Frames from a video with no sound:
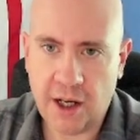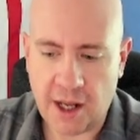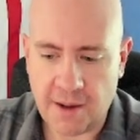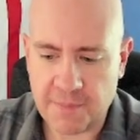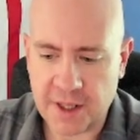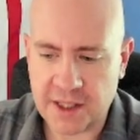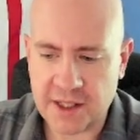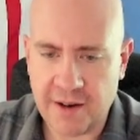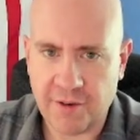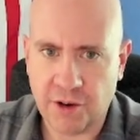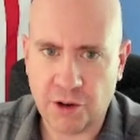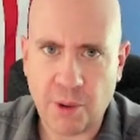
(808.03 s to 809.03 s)
But it's
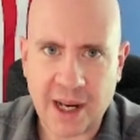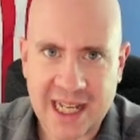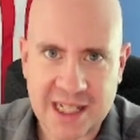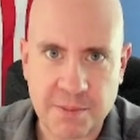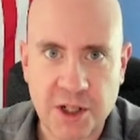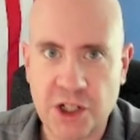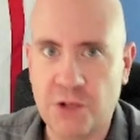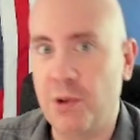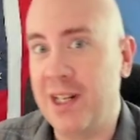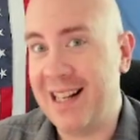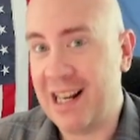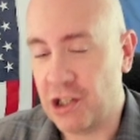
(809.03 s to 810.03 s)
never quite as much as
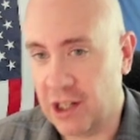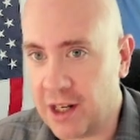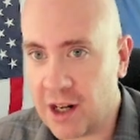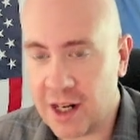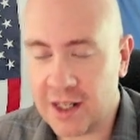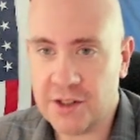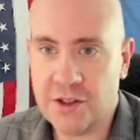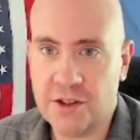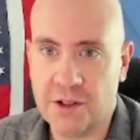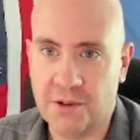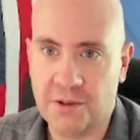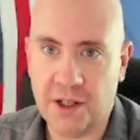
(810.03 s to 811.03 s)
what it actually costs.
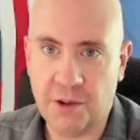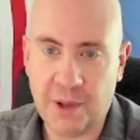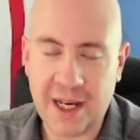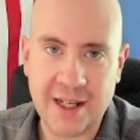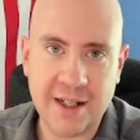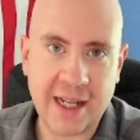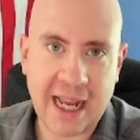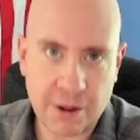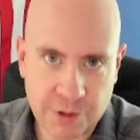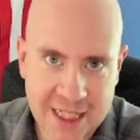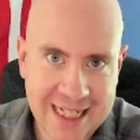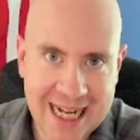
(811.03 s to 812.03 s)
So in a way,
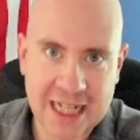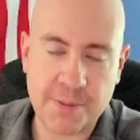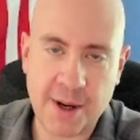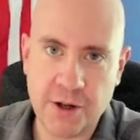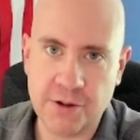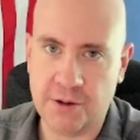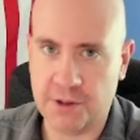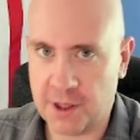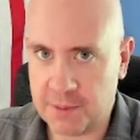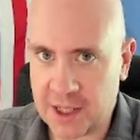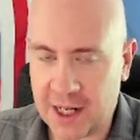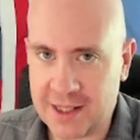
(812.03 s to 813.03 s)
county taxpayers are
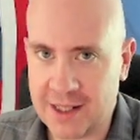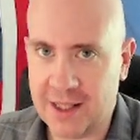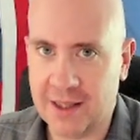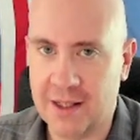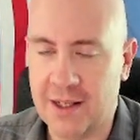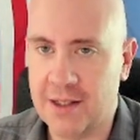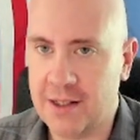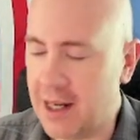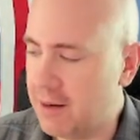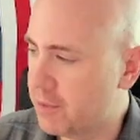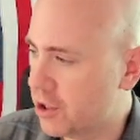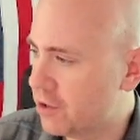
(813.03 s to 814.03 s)
subsidizing the
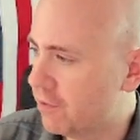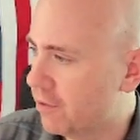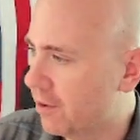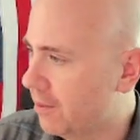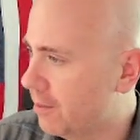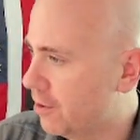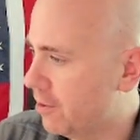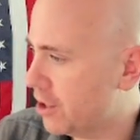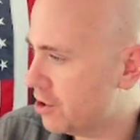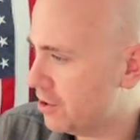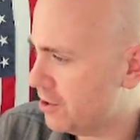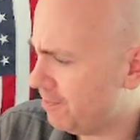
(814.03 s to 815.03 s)
state budget for
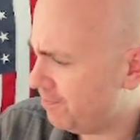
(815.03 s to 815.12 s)
corrections.